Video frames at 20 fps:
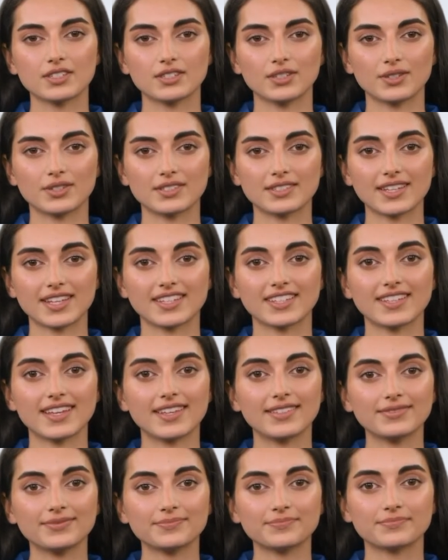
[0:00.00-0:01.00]

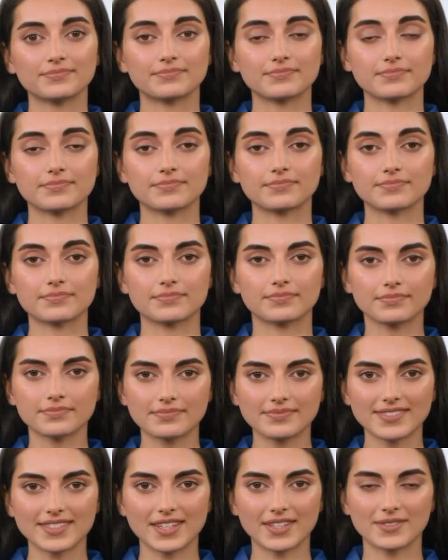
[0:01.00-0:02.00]
jurisdiction.
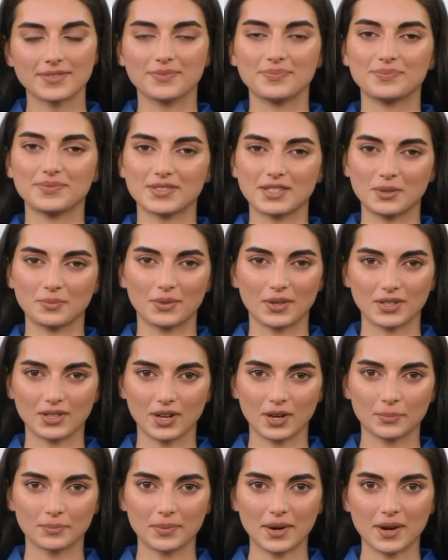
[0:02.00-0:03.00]
2. To
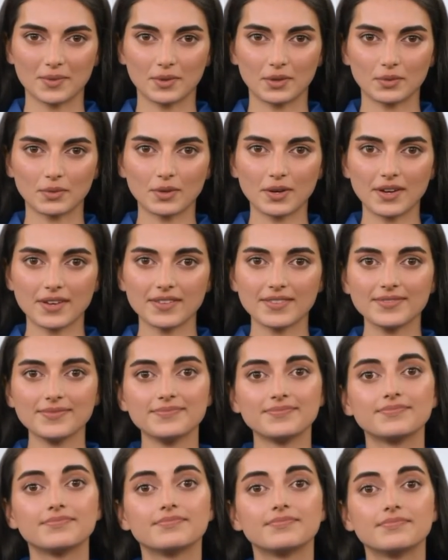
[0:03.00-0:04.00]
preserve public order.
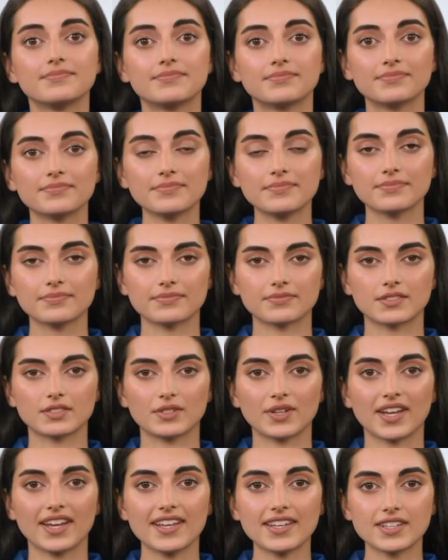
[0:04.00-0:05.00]

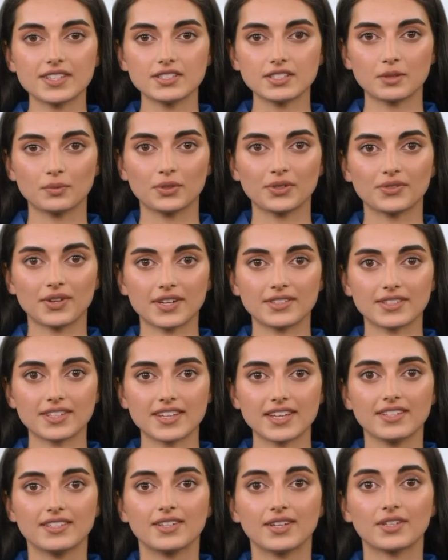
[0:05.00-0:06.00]
3. To prevent the
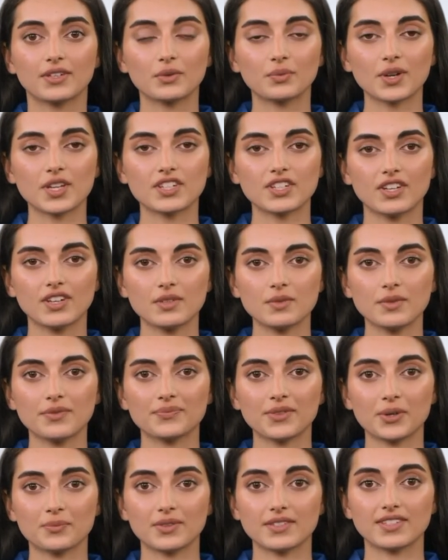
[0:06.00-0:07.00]
continuation or
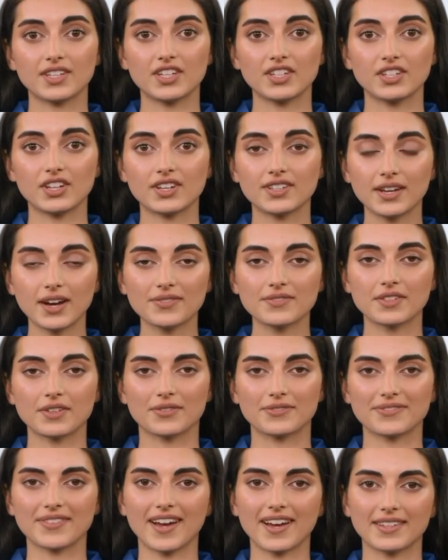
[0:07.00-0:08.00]
repetition of the
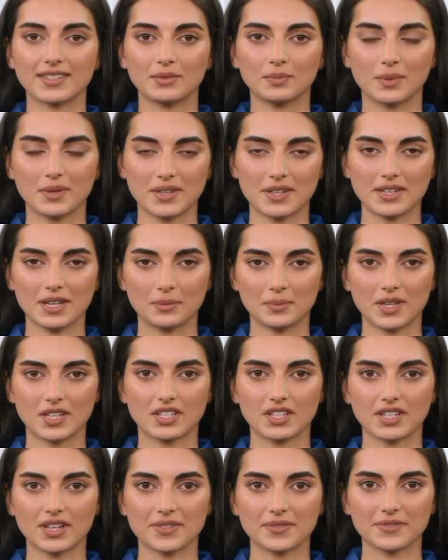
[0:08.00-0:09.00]
offense or the
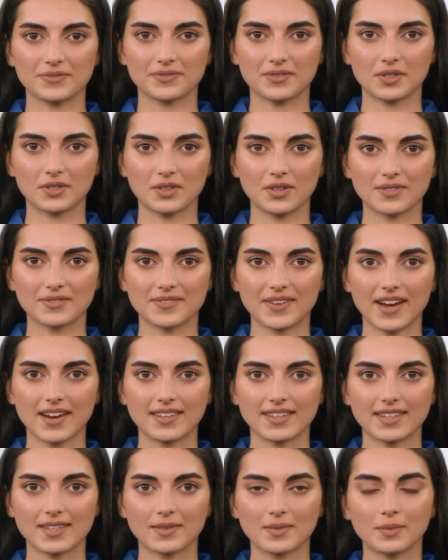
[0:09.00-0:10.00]
commission of a further
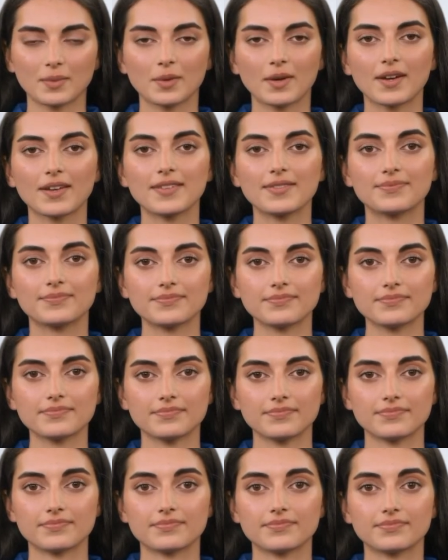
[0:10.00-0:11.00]
offense, or
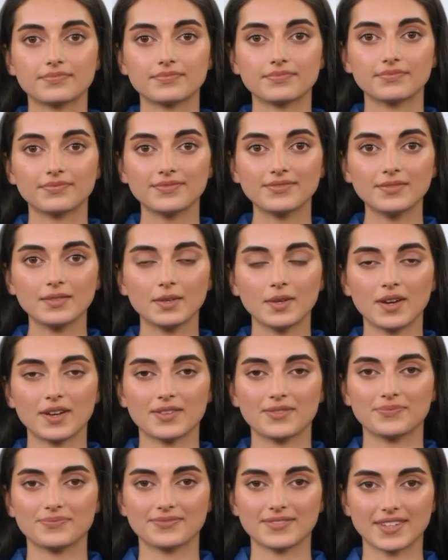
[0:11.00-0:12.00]

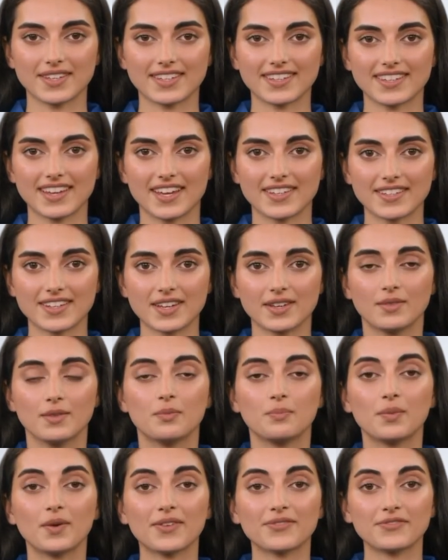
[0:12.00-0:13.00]
4. For the safety or
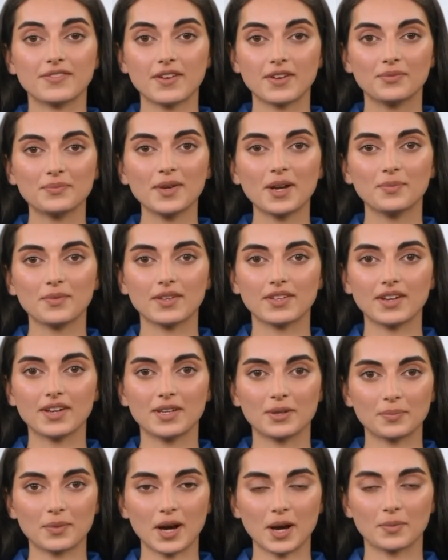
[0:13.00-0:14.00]
welfare of members of
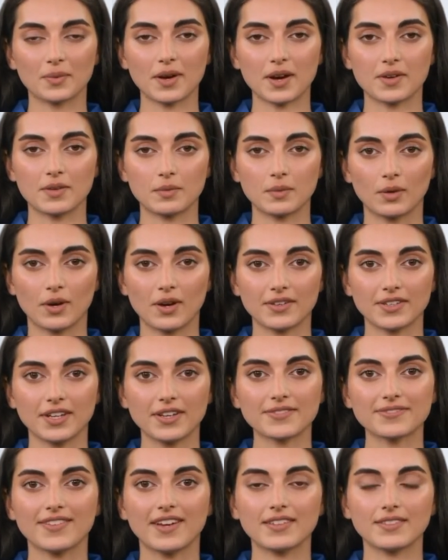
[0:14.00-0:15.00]
the public or of the
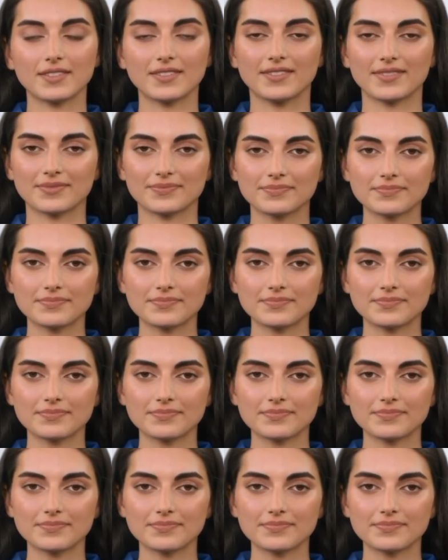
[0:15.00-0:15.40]
offender.